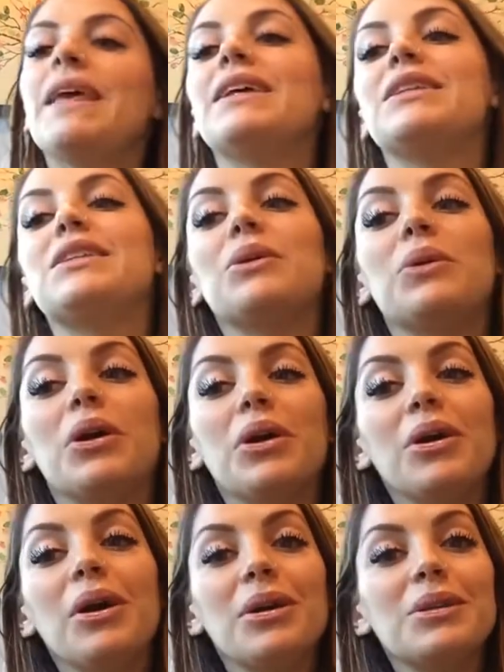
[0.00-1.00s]
So
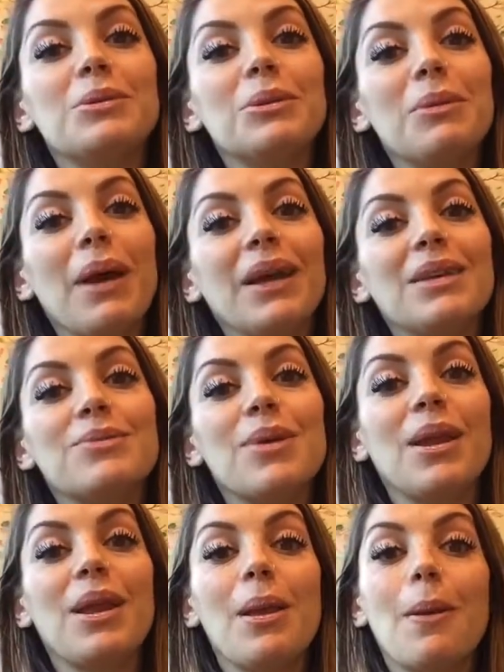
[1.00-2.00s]
her hospital bag is
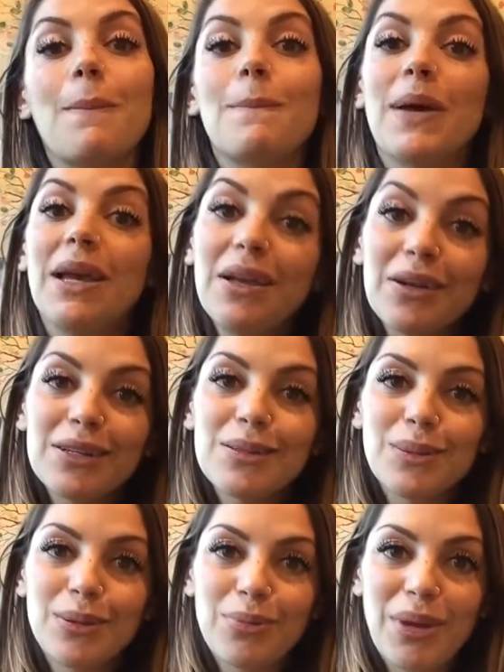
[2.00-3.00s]
ready. My
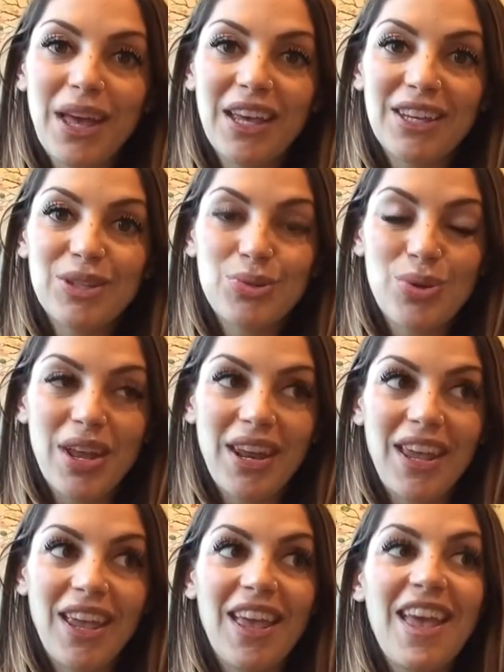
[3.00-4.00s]
hospital bag is
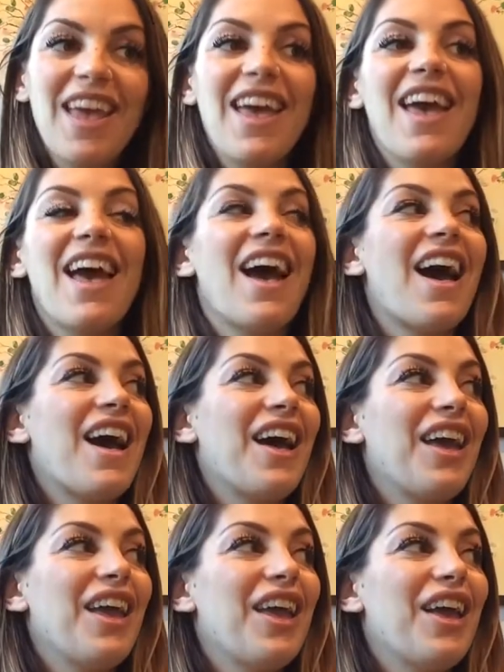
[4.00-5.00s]
ready.
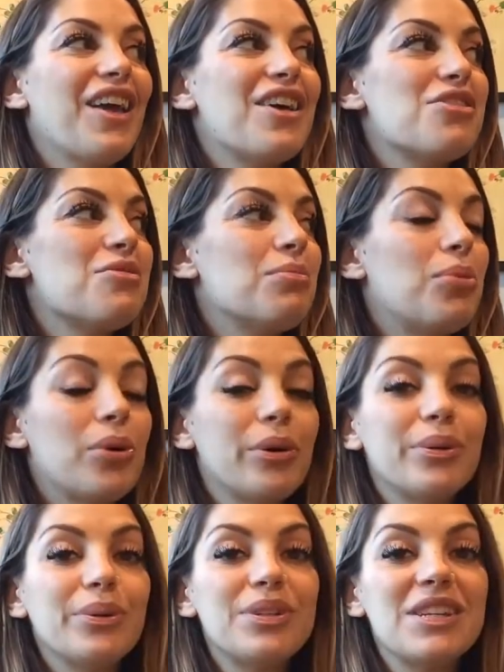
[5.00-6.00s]
I
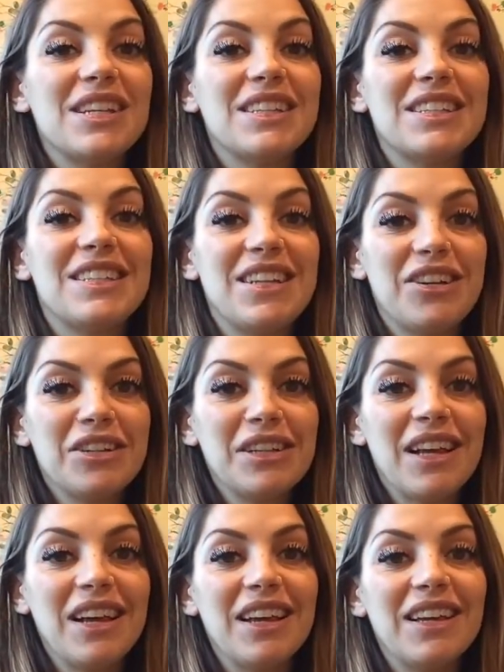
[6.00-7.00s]
boiled and
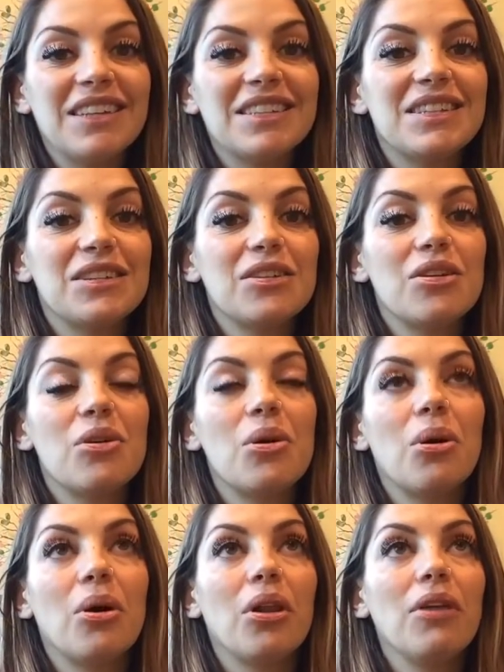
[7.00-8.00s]
sterilized
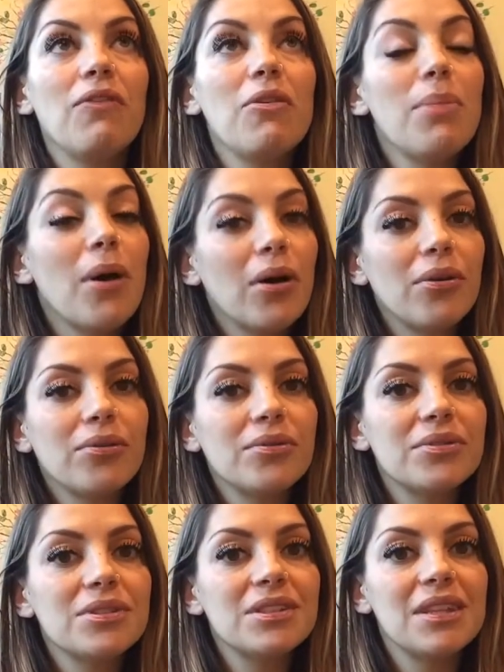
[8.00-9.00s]
all of the
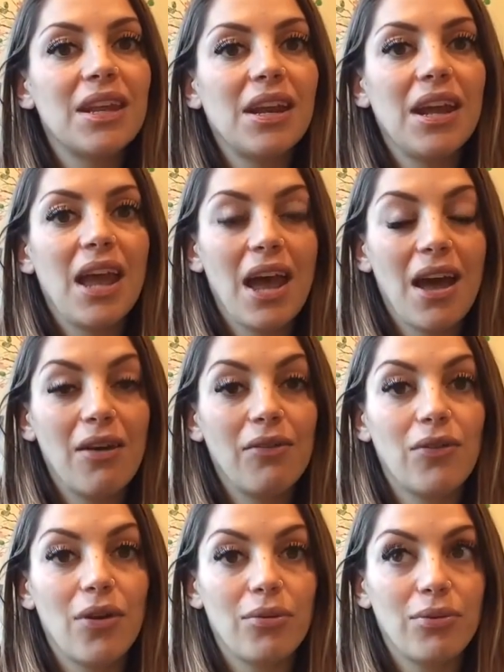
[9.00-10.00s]
bottles that I
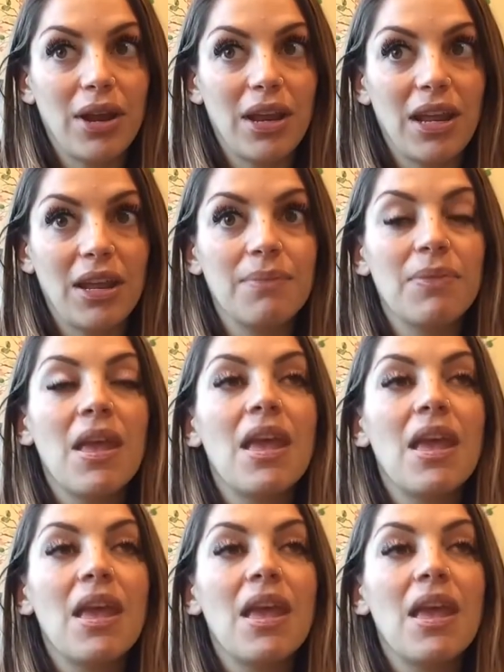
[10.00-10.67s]
have already,